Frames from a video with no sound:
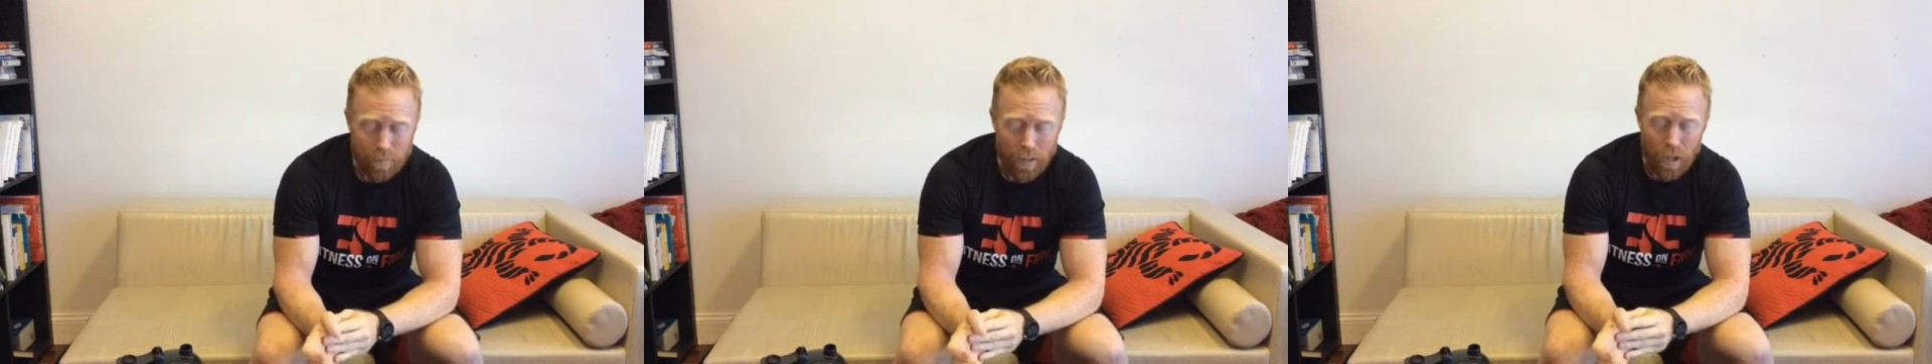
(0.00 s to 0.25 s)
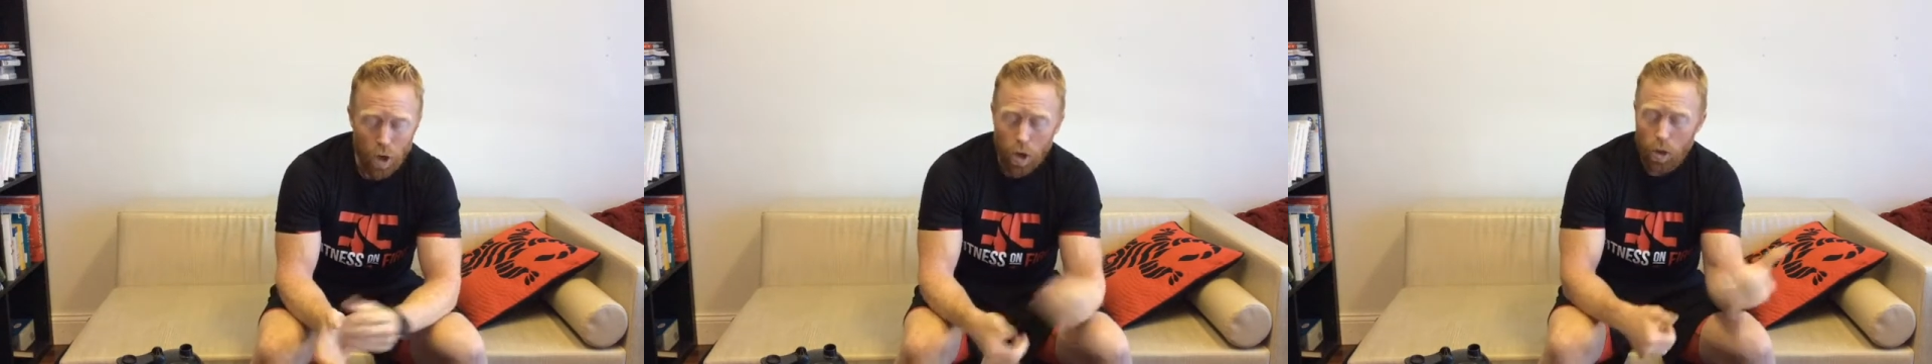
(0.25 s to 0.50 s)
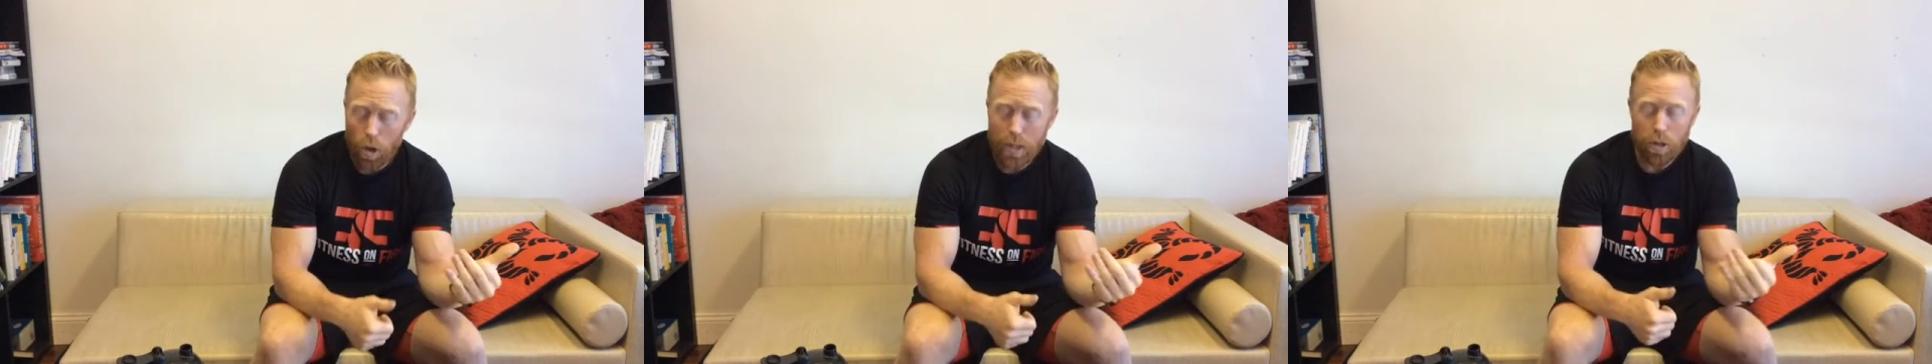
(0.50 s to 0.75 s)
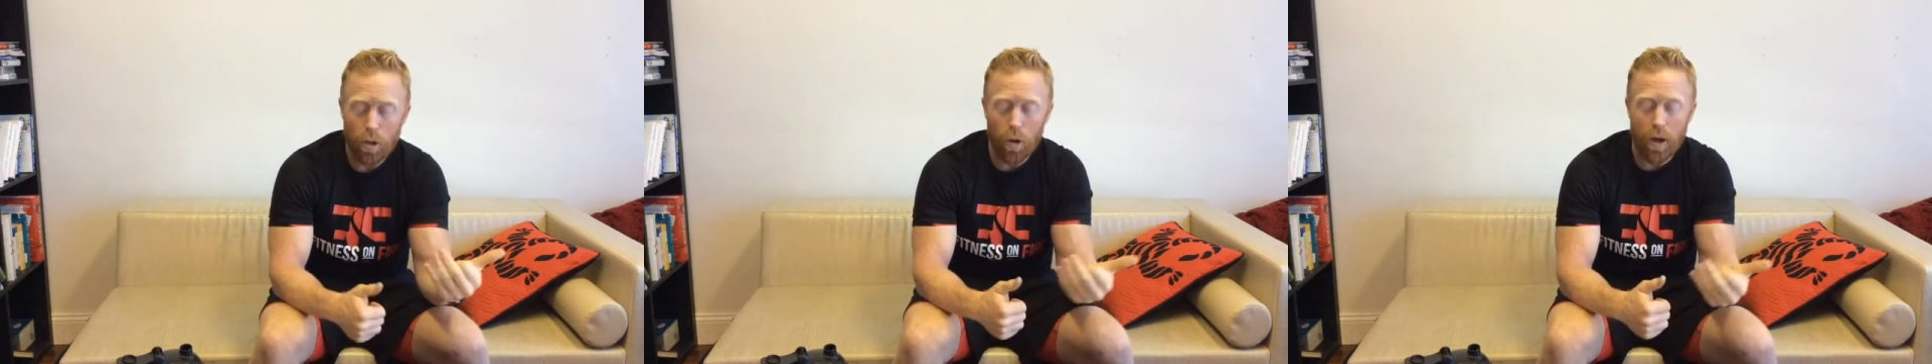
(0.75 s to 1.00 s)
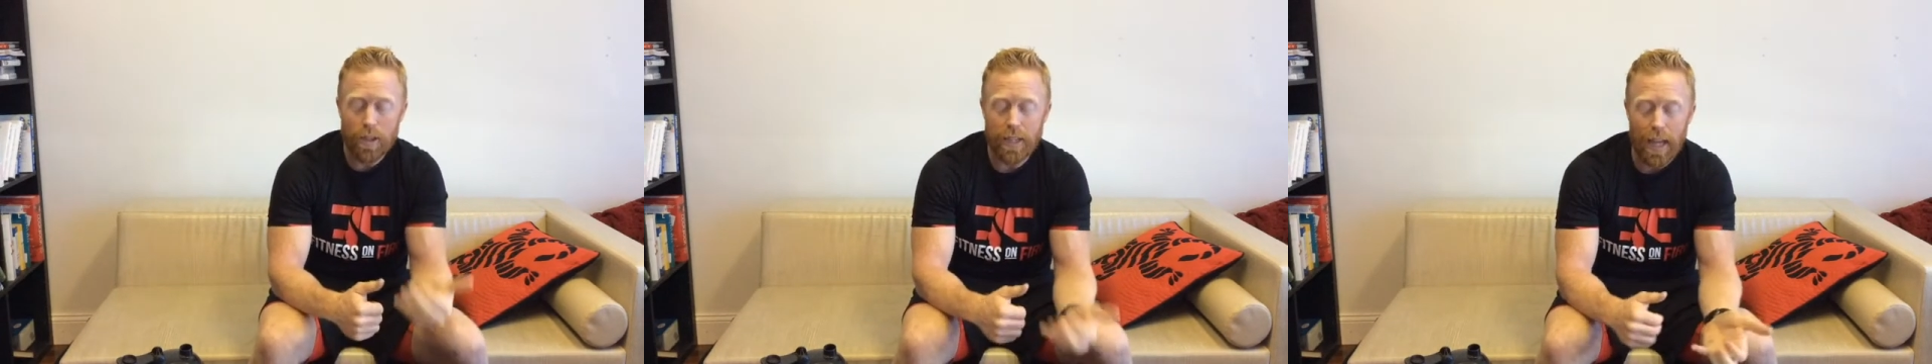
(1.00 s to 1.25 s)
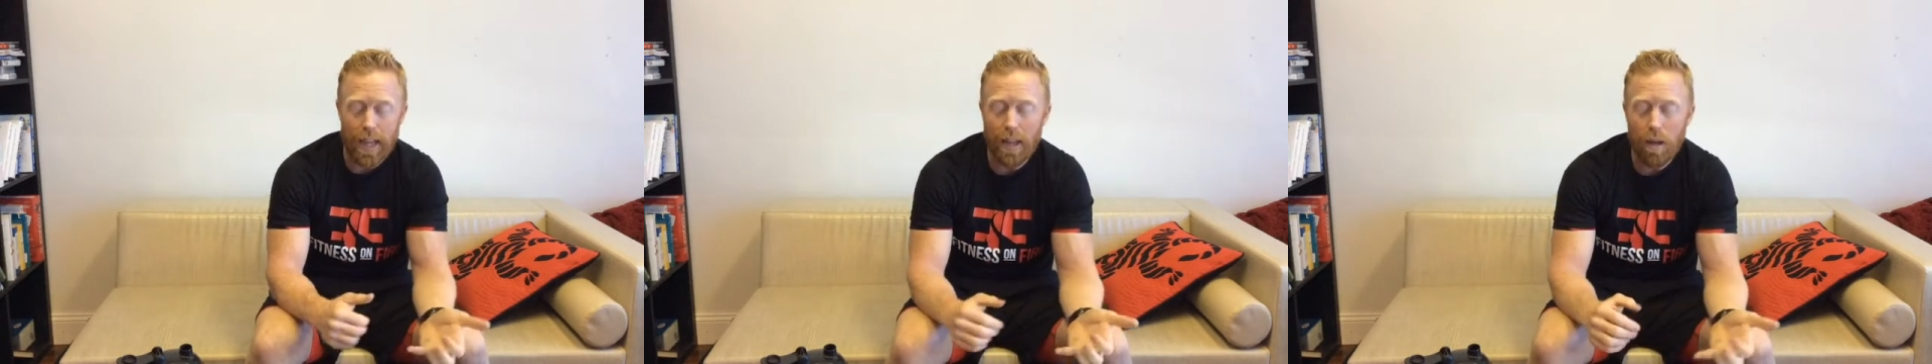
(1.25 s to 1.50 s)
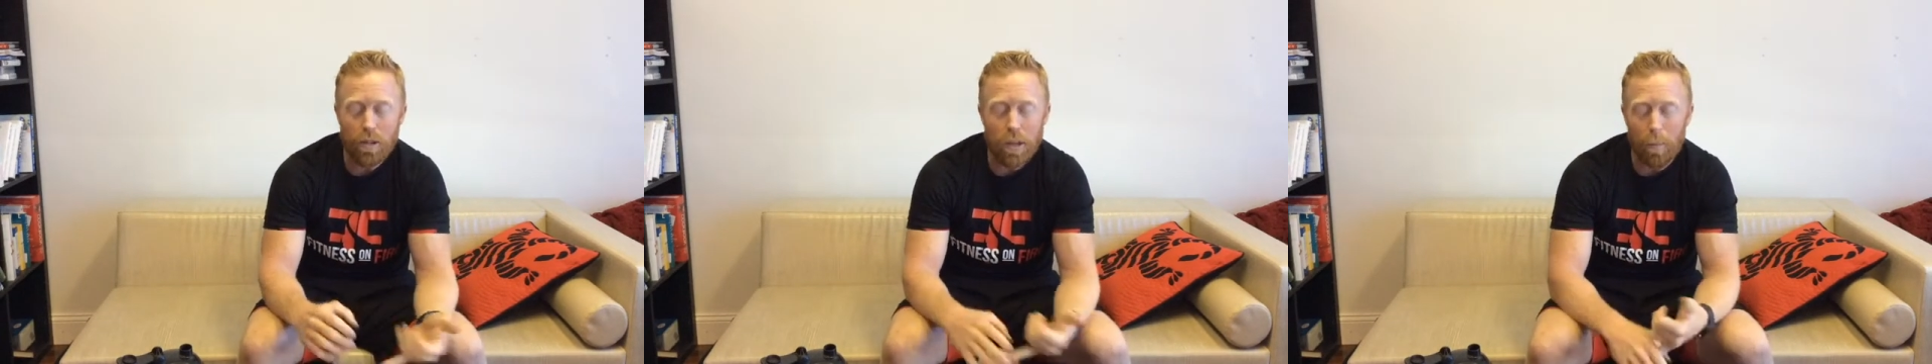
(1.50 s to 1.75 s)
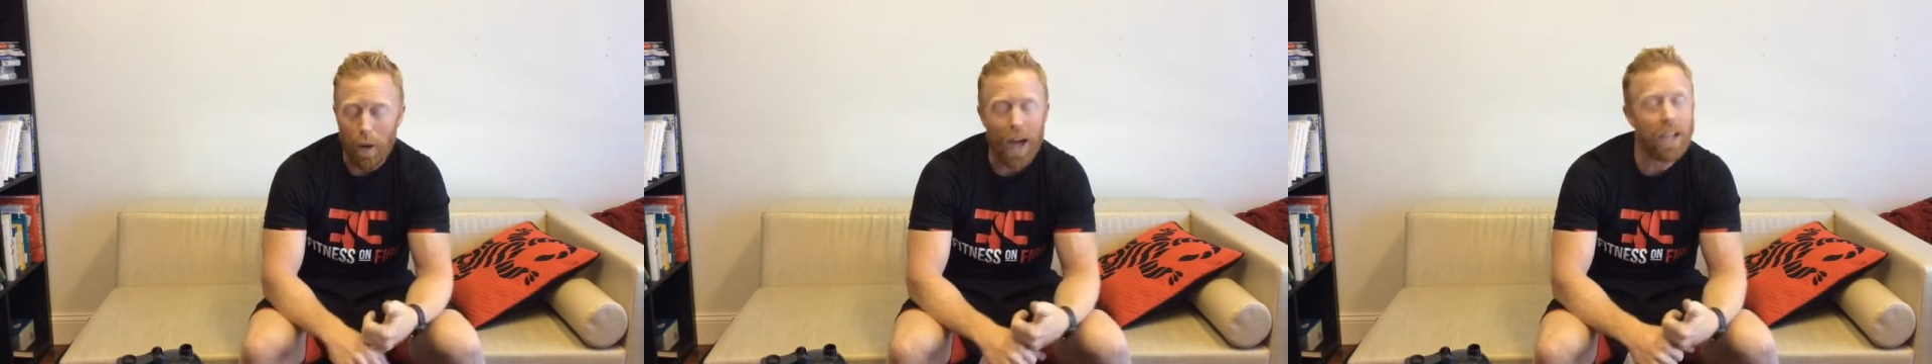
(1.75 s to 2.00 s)
Turquoise, of course, and then there was a
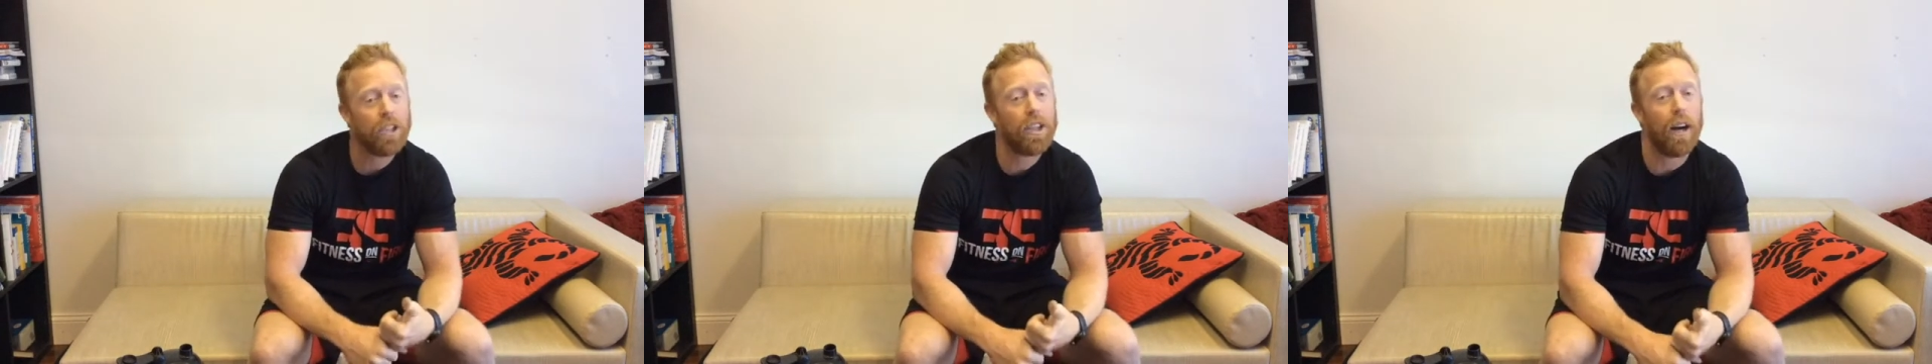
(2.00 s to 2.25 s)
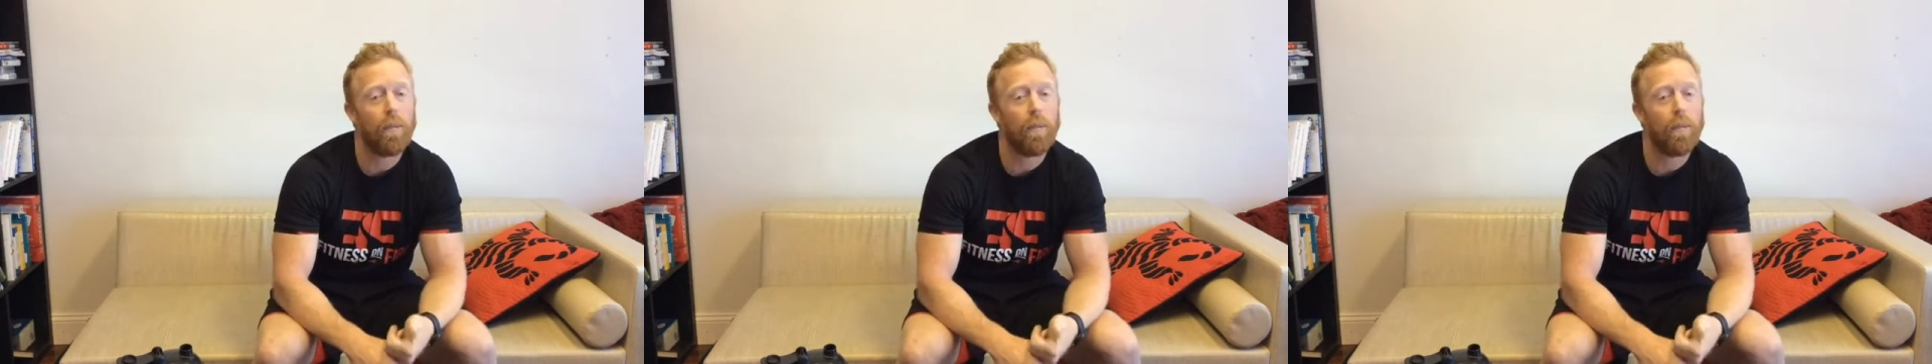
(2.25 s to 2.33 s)
box jump,